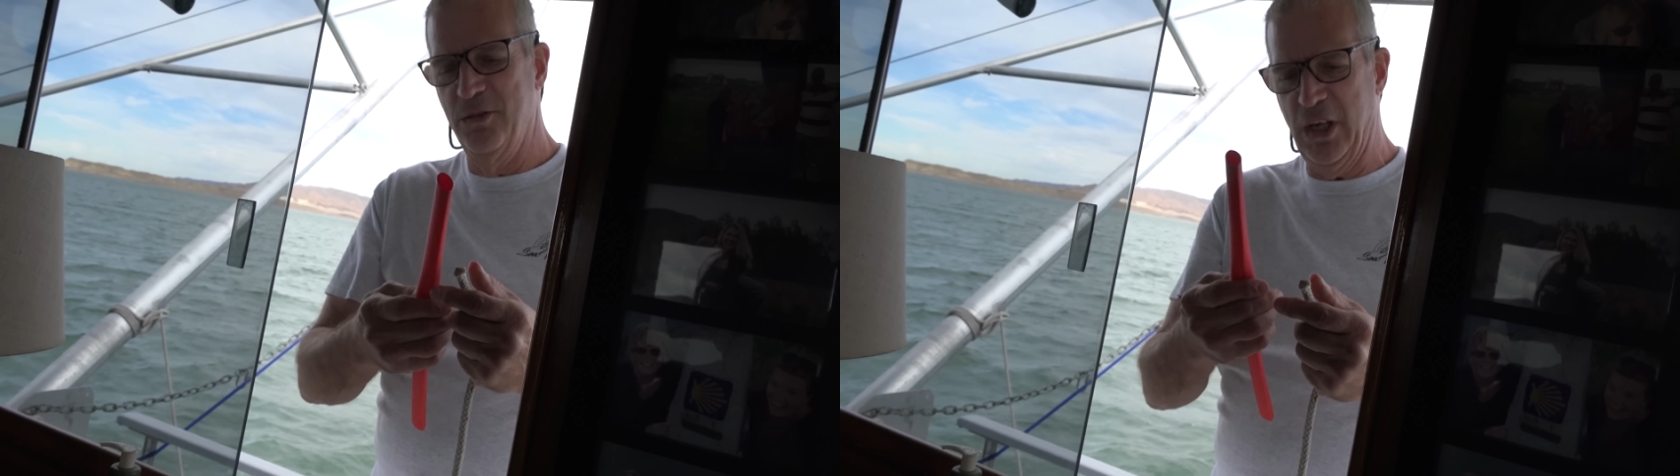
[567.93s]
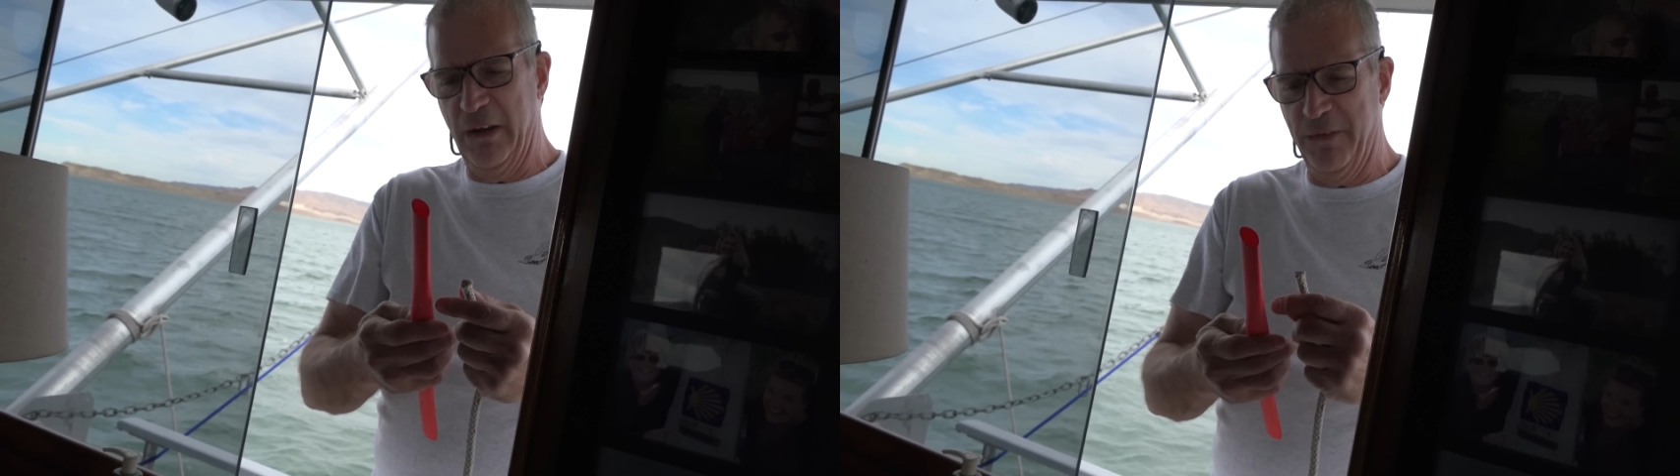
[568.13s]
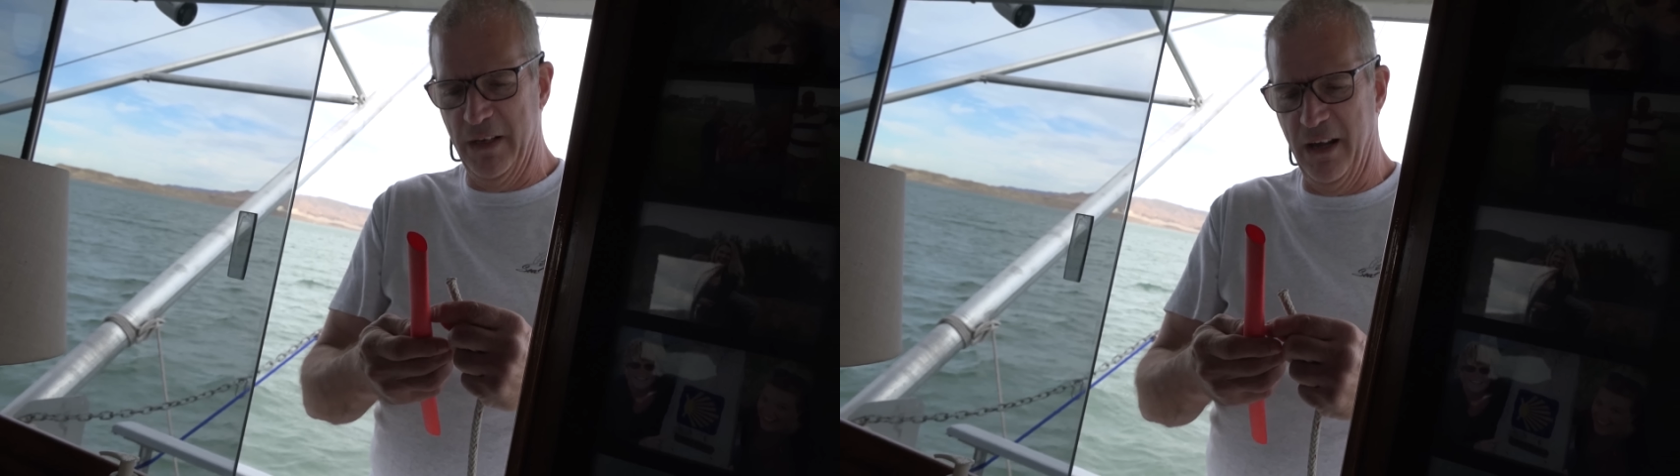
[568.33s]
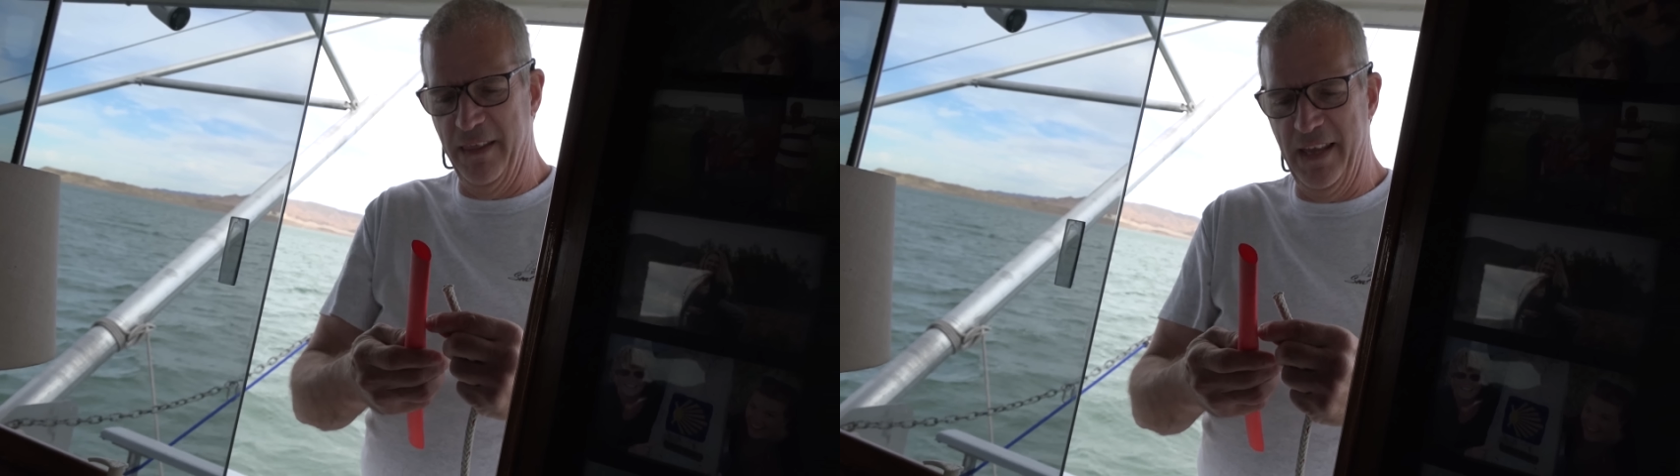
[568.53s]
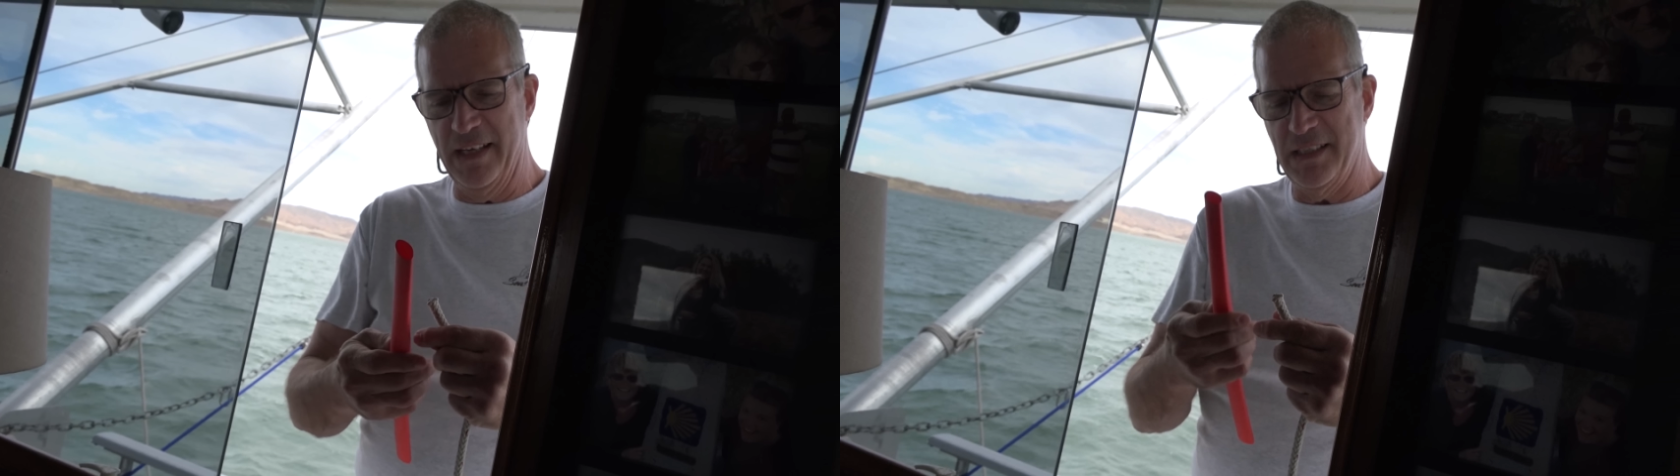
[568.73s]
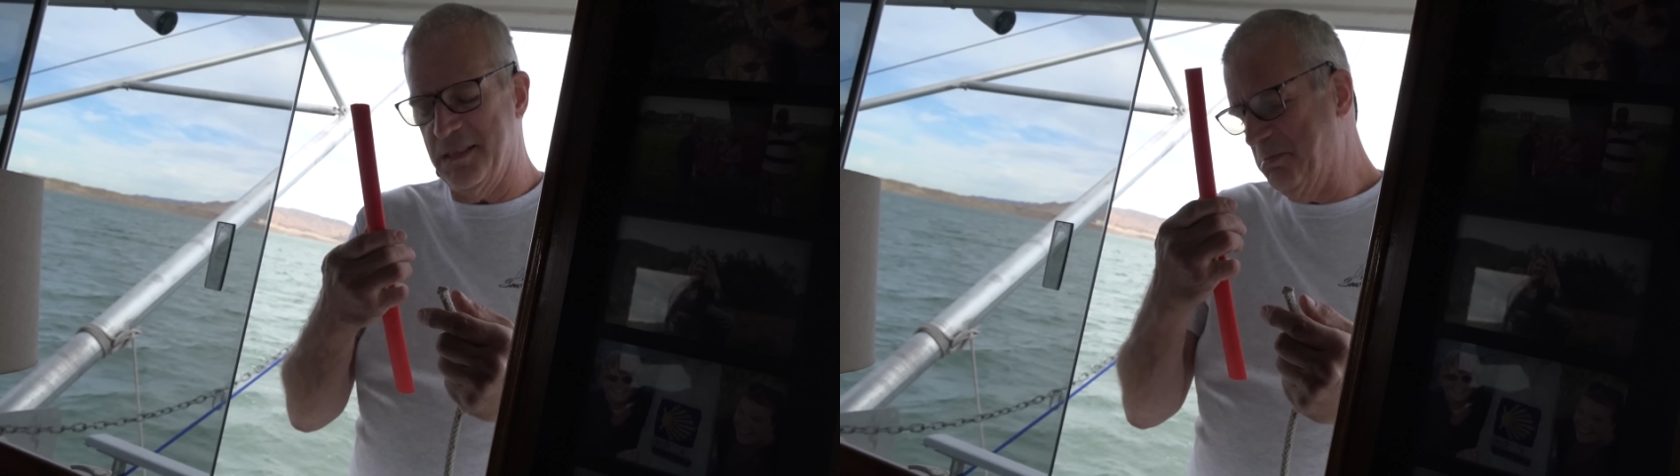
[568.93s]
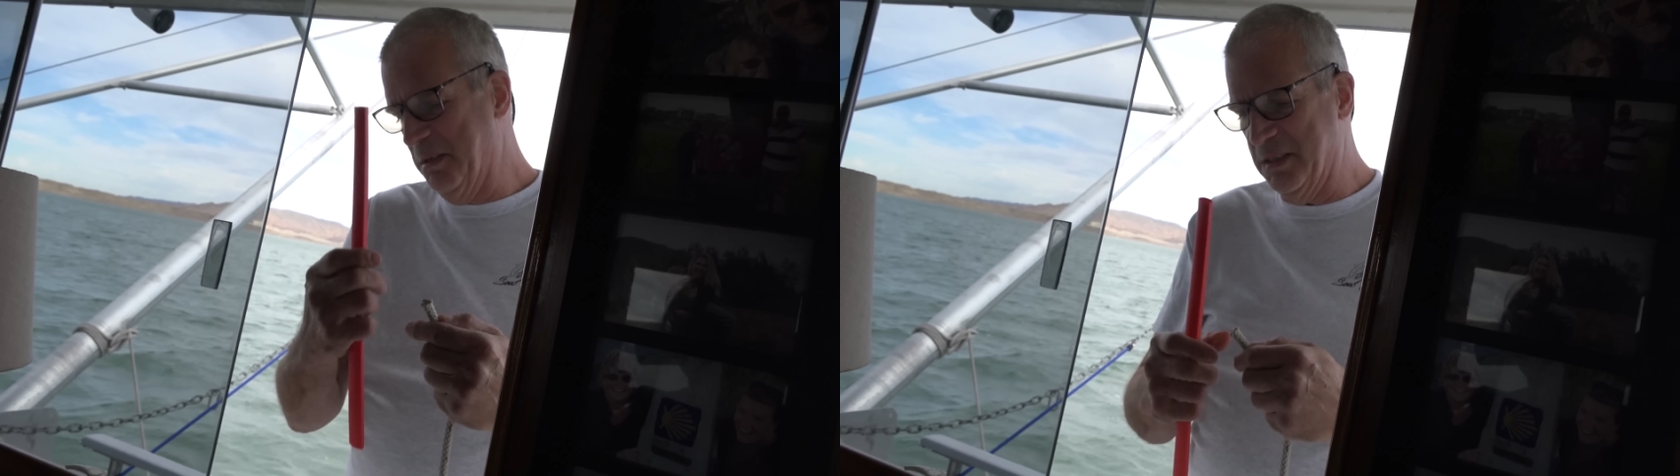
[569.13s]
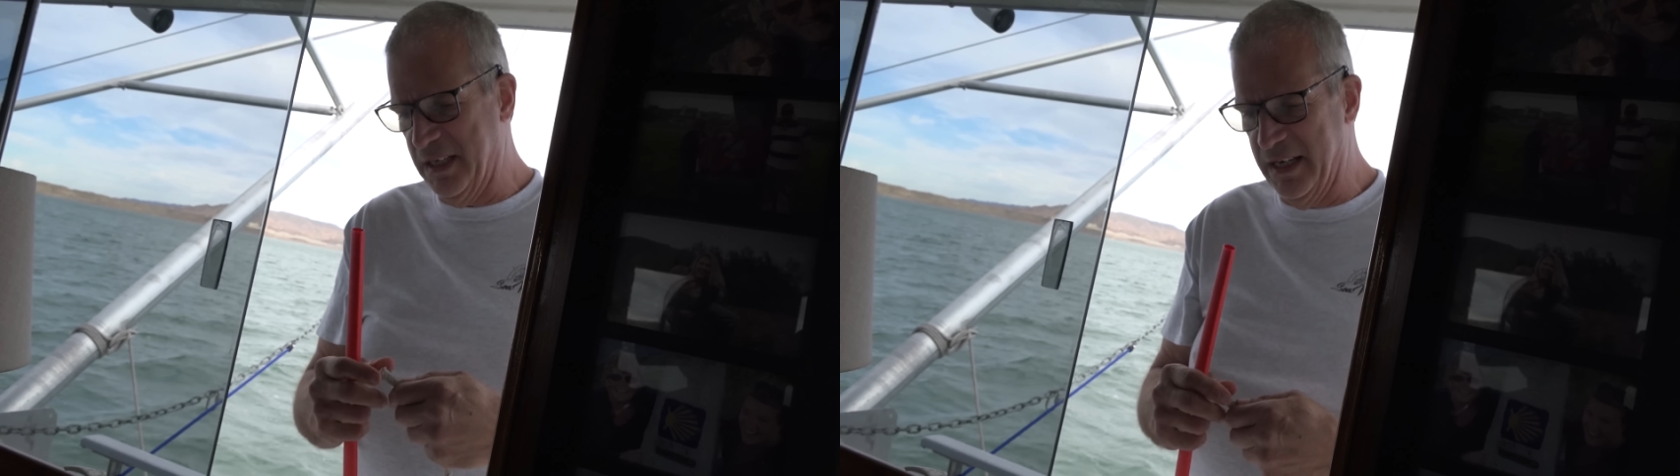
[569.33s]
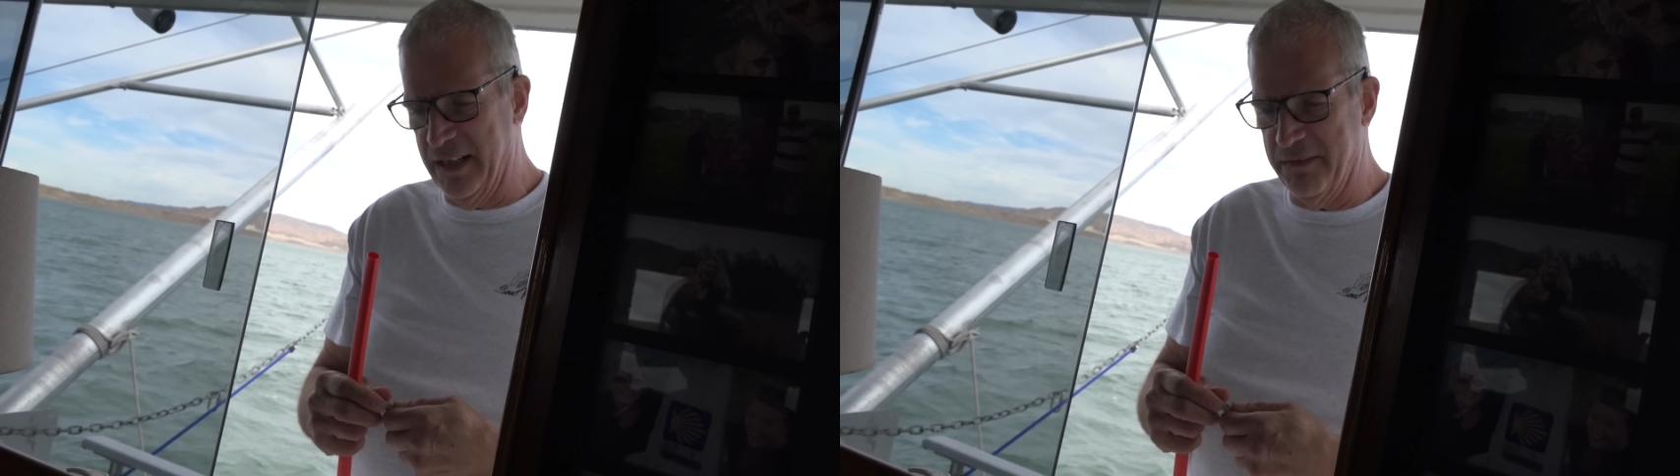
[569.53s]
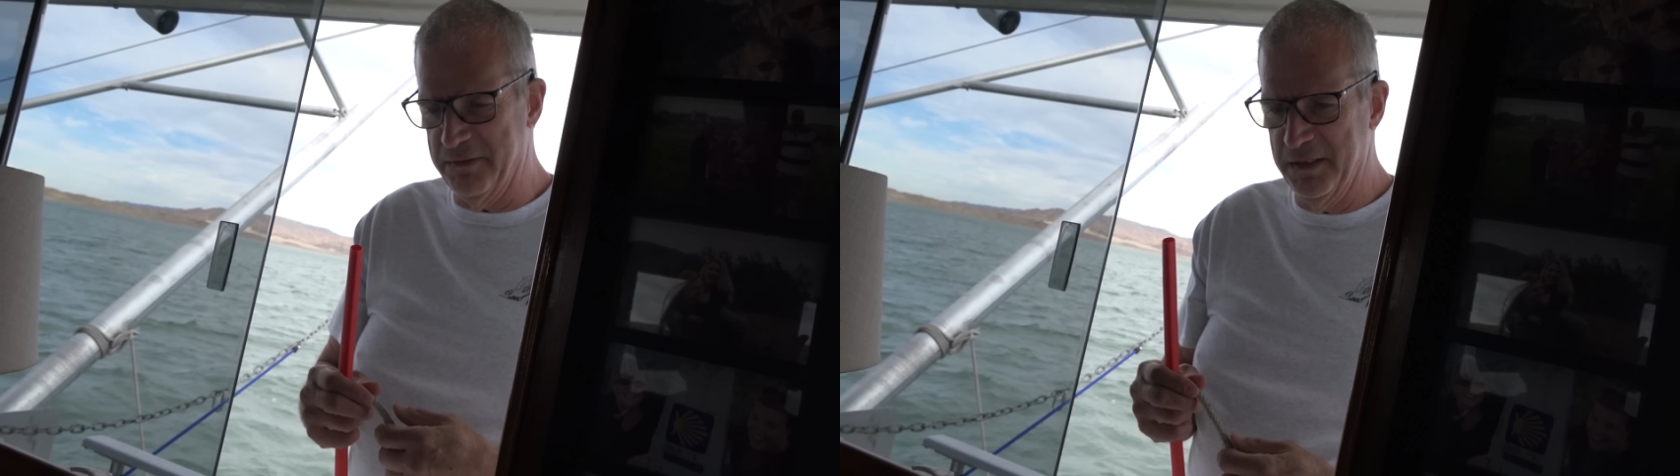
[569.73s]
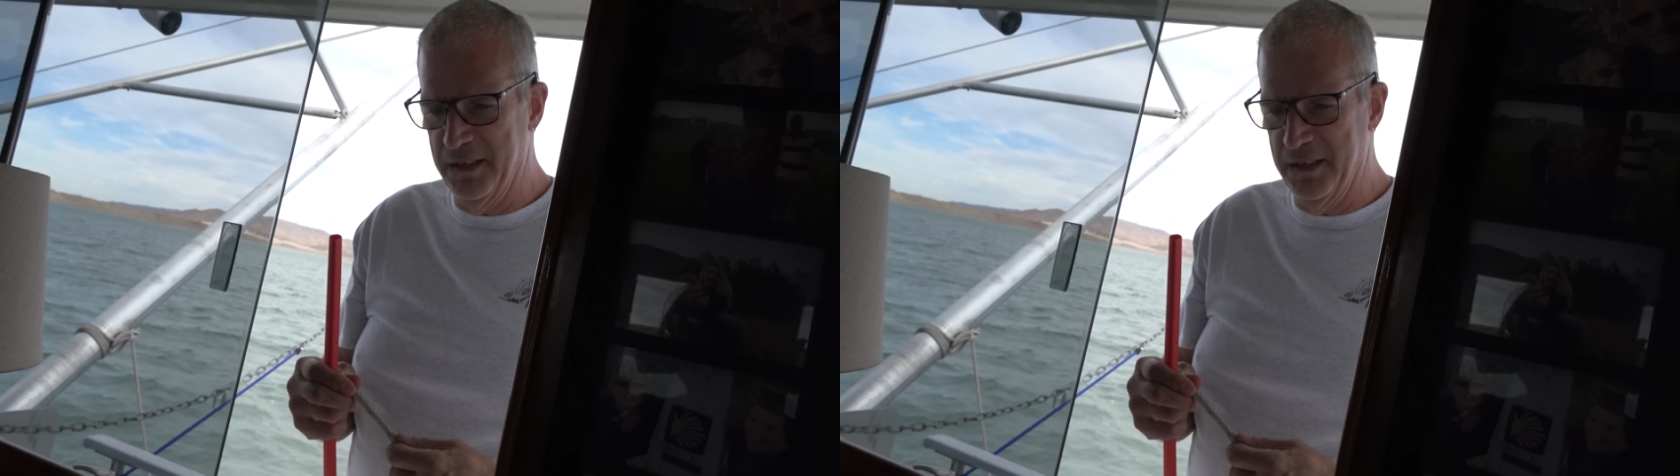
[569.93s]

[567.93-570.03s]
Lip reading: chafing on this instead of